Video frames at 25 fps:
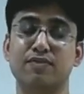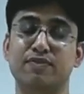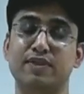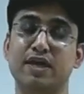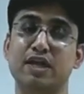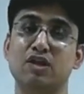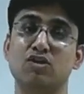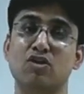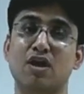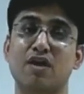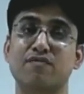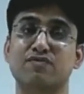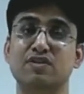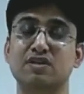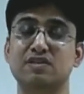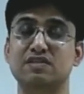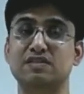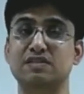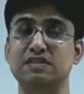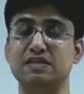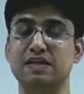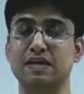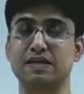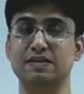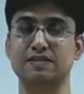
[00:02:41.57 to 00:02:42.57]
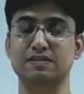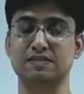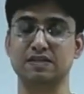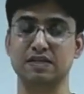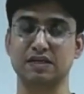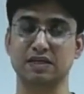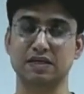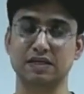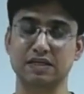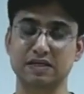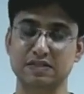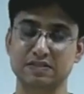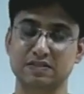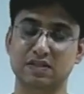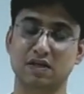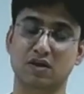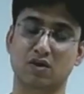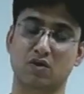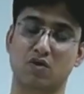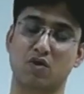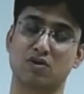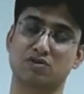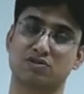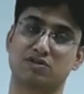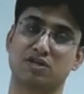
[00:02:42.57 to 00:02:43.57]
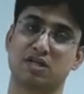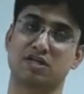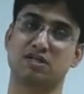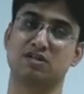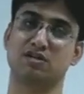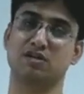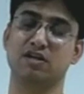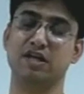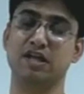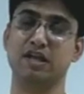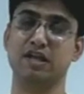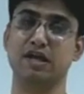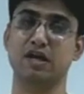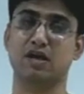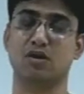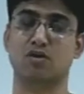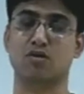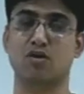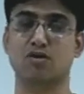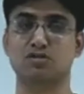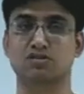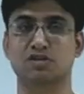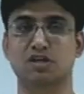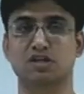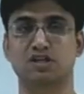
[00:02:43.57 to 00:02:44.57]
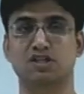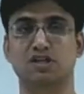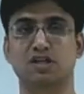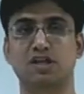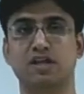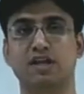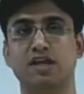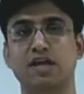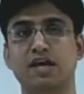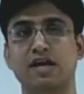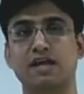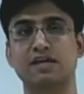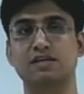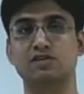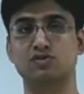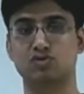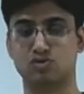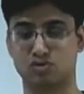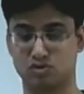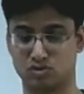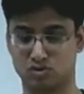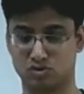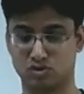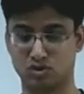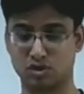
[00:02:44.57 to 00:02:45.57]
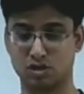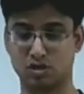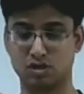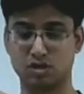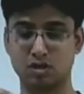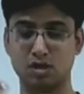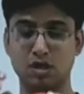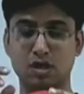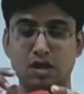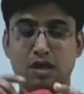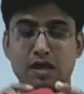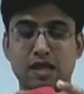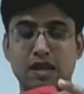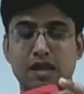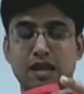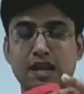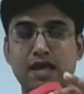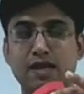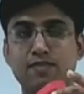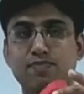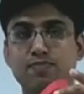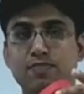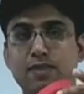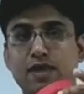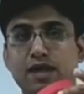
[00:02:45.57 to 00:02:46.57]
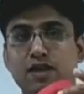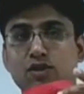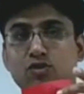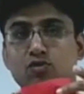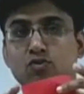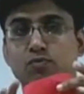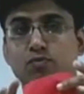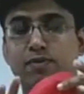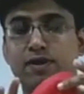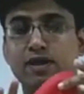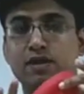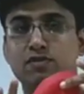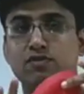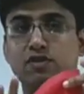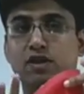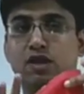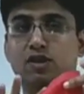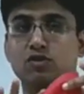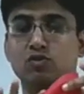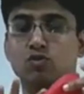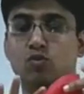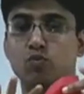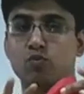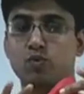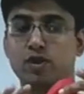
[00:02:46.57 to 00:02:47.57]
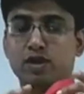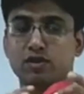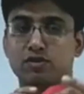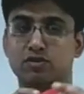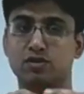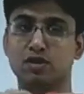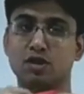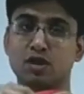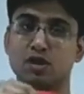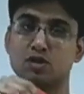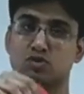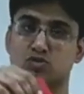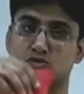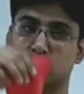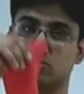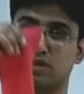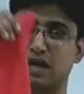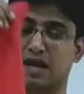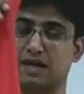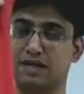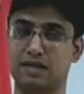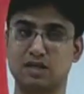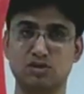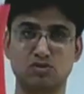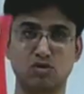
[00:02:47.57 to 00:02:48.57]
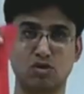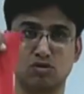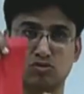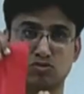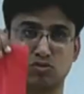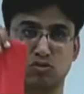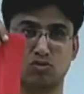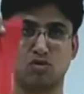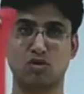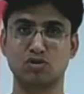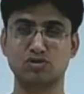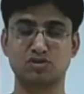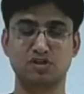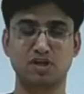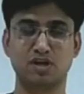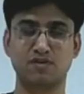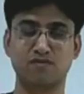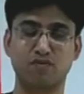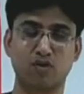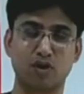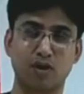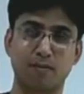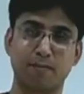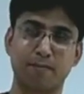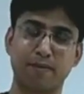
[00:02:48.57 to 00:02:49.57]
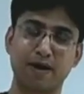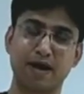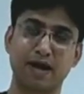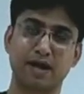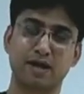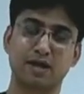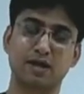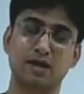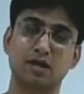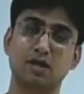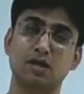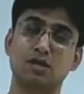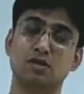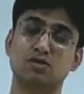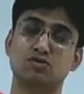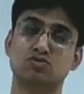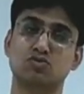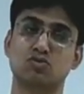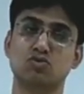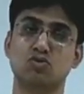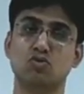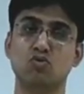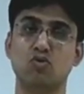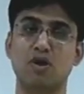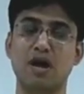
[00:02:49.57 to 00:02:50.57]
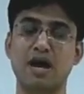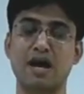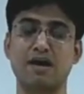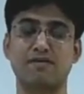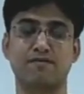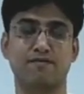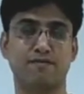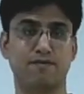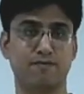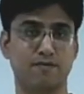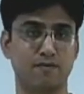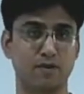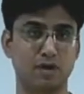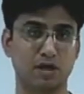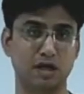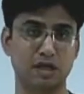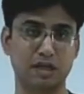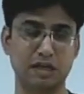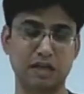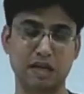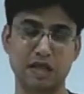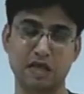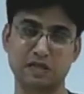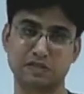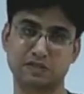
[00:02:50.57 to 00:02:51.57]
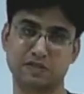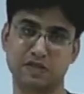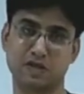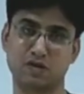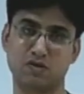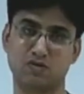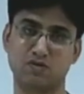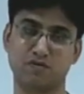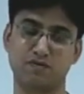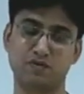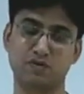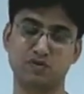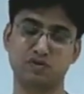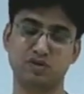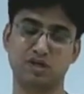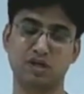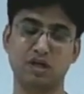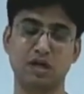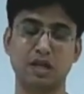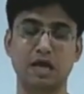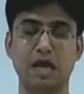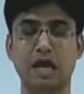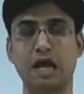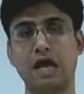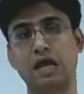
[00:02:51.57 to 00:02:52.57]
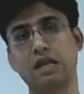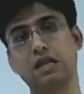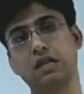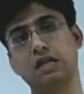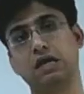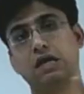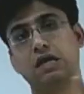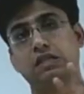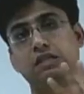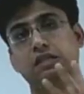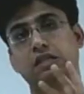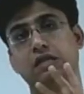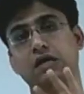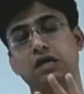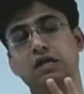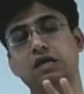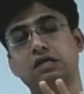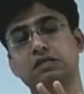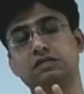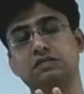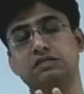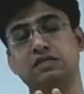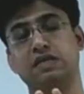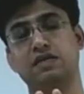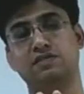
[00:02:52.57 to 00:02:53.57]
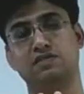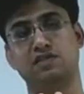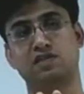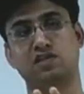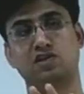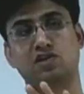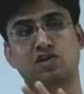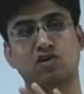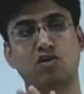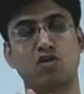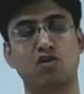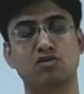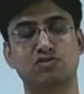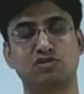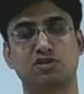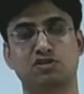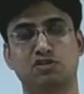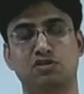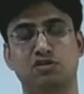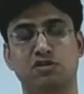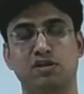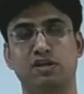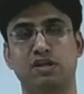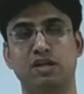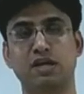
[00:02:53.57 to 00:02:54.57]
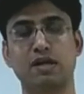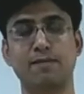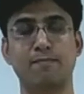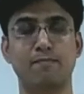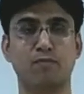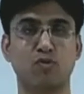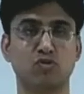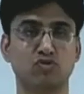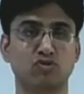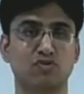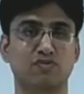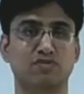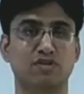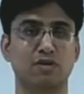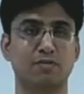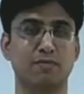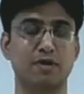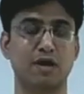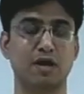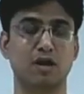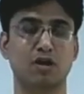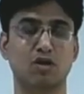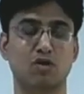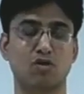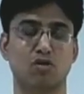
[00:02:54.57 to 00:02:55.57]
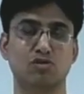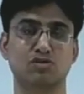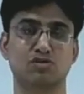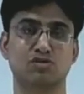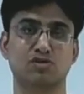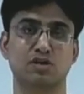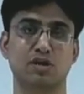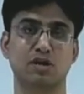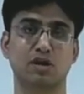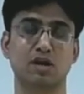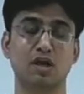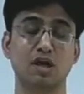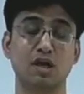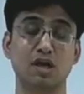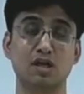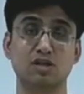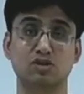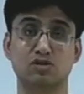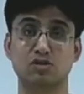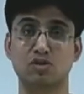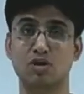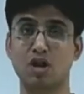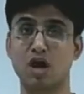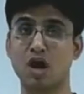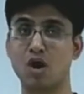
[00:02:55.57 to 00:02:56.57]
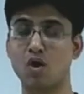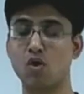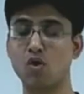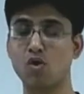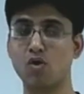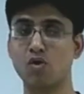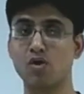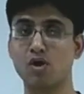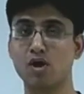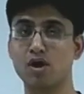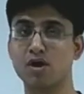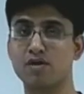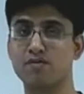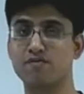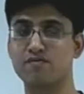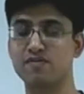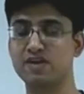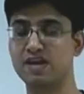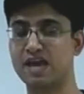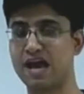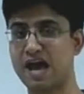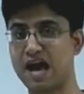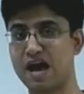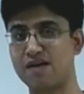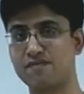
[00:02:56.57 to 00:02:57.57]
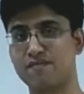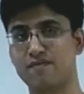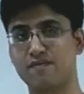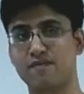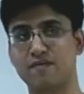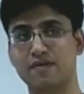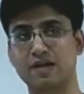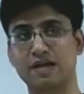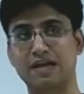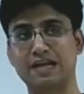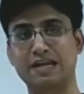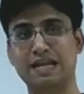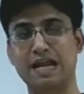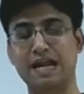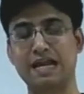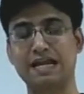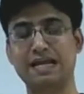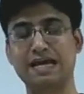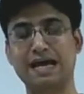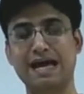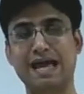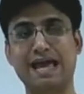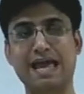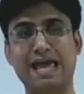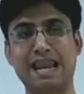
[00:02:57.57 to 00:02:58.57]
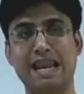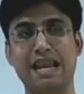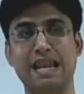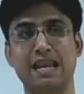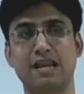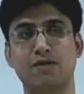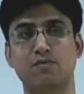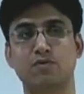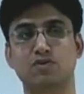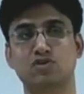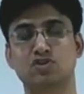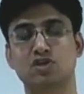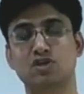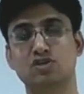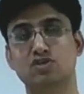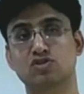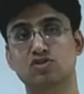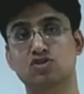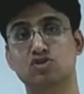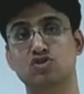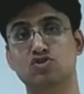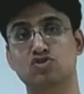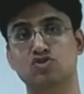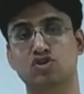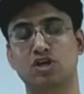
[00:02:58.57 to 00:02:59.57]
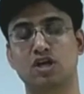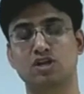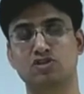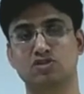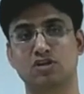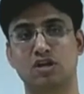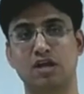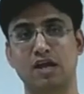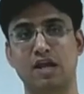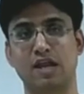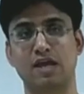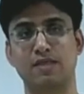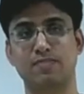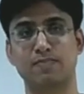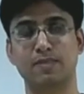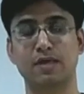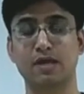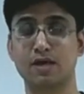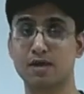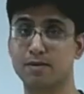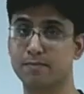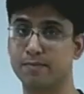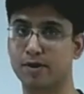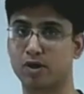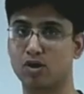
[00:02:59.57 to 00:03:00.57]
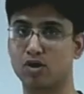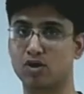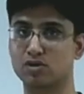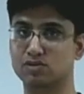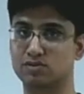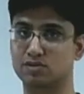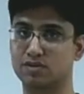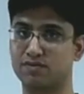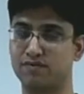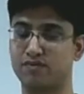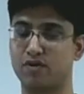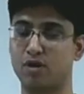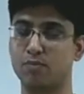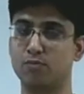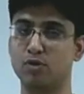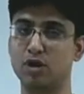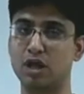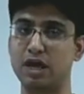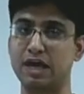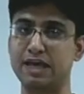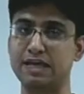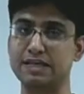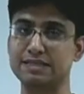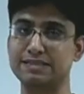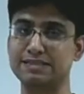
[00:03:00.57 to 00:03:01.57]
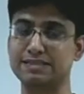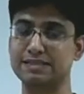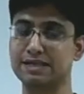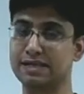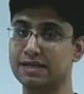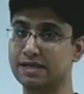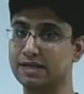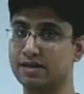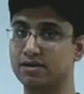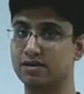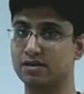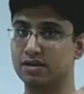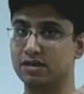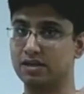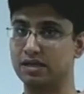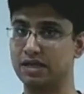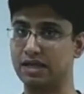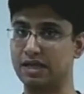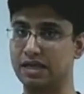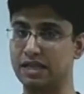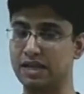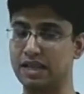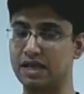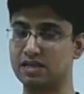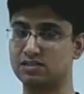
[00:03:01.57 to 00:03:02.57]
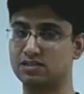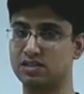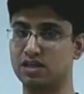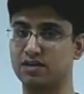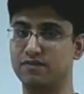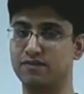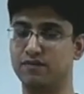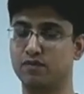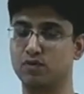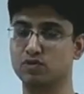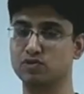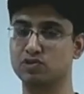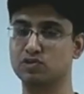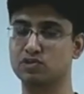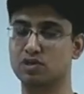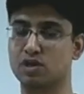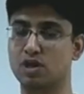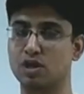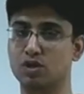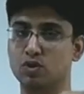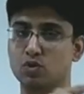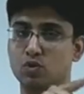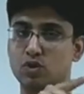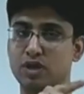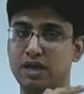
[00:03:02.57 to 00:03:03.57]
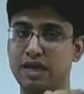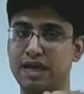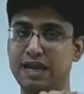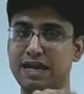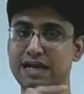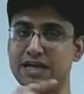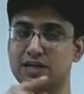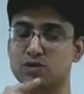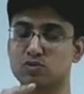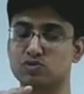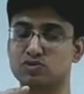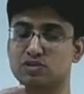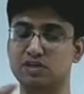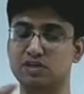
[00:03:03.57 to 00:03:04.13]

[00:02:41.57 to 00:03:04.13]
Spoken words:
Then you have the CSA, is the cross-sectional area. Cross-sectional area is the length into breadth into width. So that is also constant for a band. So you have an elastic coefficient and the CSA, the cross-sectional area, both of them are constant. So now we have delta L, which is change in length, because the formula is elastic force is equal to K into